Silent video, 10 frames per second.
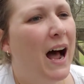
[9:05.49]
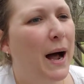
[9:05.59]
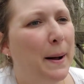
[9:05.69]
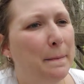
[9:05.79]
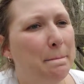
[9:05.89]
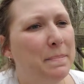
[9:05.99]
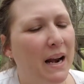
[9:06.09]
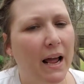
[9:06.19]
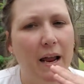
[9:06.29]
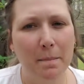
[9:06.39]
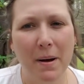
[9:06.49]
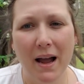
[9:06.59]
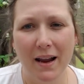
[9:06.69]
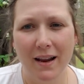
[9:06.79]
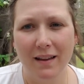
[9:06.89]
But I
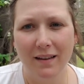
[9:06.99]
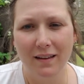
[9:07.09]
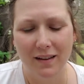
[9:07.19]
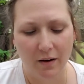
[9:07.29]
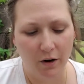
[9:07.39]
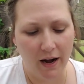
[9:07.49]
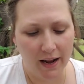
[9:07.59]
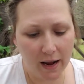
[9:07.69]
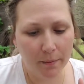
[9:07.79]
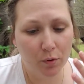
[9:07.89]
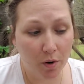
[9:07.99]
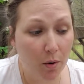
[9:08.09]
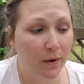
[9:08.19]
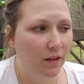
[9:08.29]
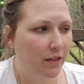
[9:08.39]
am
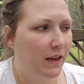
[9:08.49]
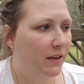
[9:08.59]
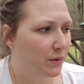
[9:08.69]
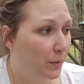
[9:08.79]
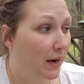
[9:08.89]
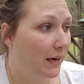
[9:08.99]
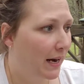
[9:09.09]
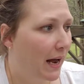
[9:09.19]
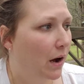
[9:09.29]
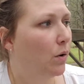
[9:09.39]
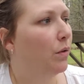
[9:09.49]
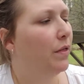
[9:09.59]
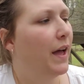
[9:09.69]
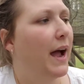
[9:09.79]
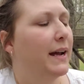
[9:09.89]
growing things right now
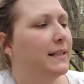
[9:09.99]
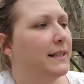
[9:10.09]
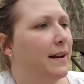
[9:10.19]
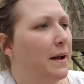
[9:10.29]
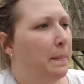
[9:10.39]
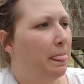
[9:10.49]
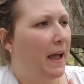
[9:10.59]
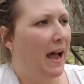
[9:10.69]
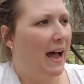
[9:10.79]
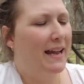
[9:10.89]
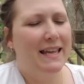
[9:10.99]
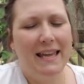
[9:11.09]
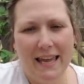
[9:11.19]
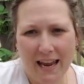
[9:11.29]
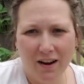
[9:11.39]
that I
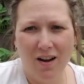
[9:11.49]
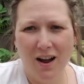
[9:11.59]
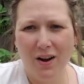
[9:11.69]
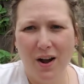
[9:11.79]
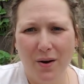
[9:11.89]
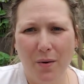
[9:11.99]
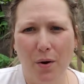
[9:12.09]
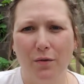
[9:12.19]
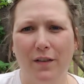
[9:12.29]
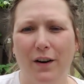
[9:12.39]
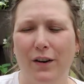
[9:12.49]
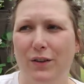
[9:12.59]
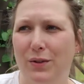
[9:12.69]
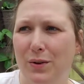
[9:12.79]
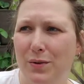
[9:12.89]
cannot go over
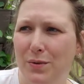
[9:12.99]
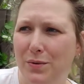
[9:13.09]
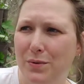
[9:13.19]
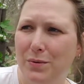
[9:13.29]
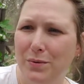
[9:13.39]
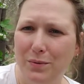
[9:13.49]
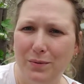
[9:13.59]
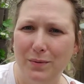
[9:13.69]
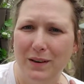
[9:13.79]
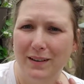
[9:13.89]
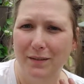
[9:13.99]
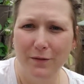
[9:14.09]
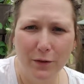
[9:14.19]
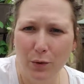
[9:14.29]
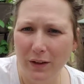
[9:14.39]
to
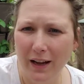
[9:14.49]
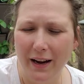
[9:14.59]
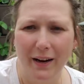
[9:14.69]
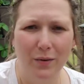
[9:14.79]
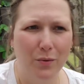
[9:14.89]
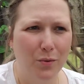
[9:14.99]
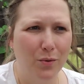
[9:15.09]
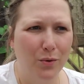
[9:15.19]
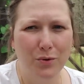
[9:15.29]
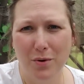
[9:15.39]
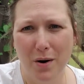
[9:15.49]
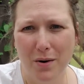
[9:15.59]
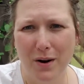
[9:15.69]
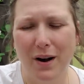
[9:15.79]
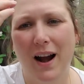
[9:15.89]
Food Line or
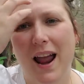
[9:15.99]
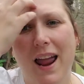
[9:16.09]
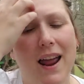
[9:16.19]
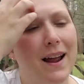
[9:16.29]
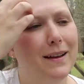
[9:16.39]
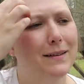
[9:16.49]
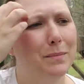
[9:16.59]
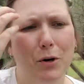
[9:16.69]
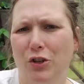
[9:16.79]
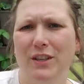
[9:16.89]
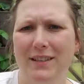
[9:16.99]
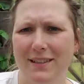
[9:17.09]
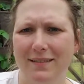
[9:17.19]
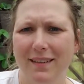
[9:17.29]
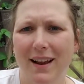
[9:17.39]
Kroger and
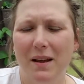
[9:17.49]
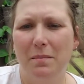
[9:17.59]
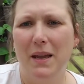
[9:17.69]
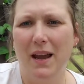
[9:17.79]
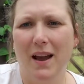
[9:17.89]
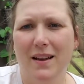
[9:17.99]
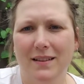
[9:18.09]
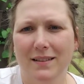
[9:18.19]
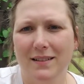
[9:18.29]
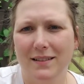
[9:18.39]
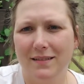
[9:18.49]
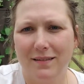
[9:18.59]
purchase, because